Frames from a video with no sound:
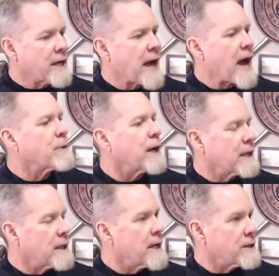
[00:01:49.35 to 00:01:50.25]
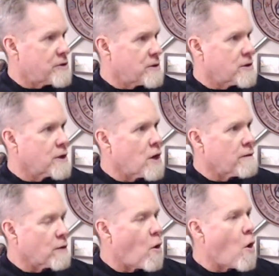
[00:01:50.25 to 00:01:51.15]
cap like this to
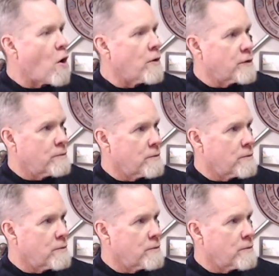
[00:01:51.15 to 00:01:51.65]
cover all